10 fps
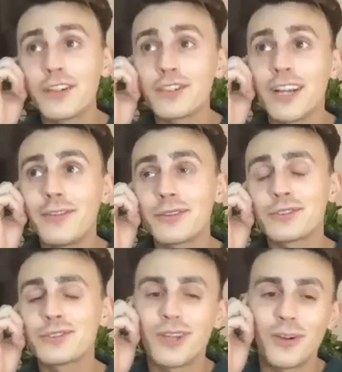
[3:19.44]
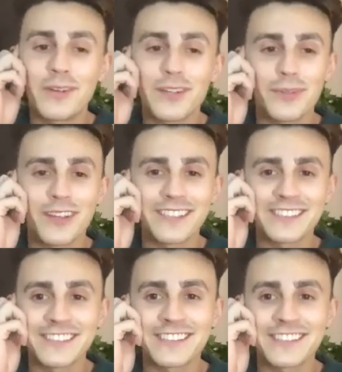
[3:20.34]
to travel so many
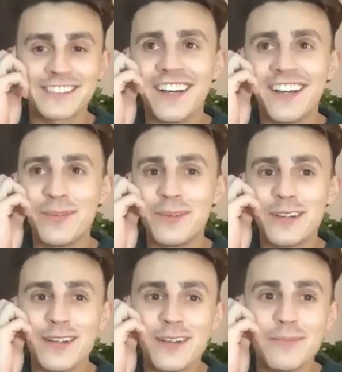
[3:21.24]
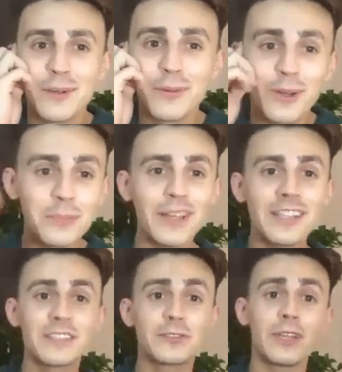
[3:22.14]
places. But one place
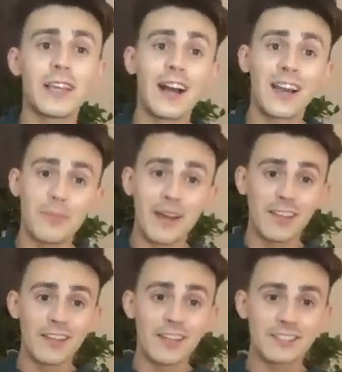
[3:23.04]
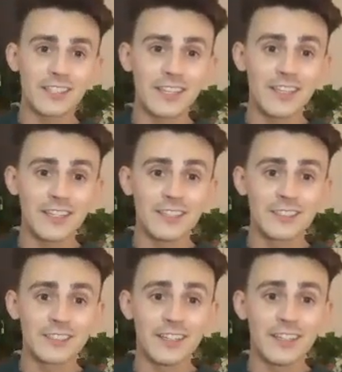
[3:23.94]
that's really high on my list
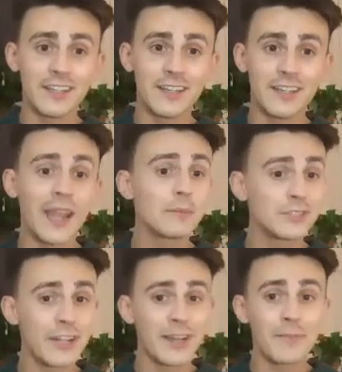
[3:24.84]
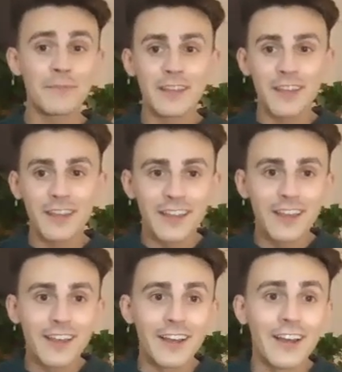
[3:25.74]
is Amsterdam.
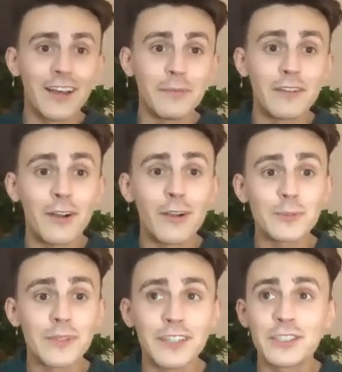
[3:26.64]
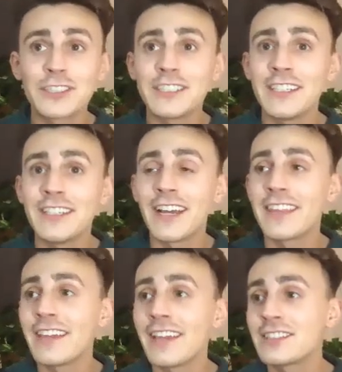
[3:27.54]
I've always been interested. I
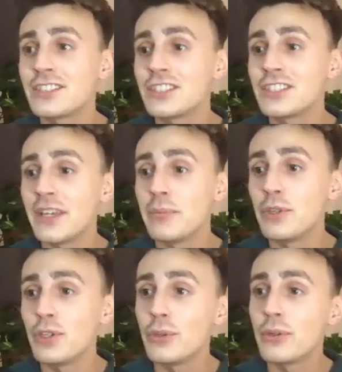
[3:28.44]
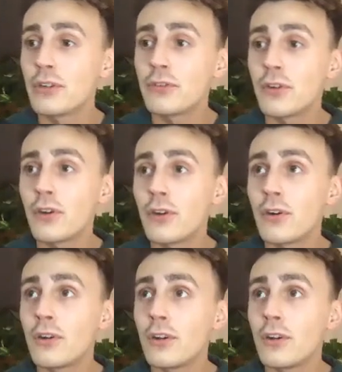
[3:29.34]
think it's just a beautiful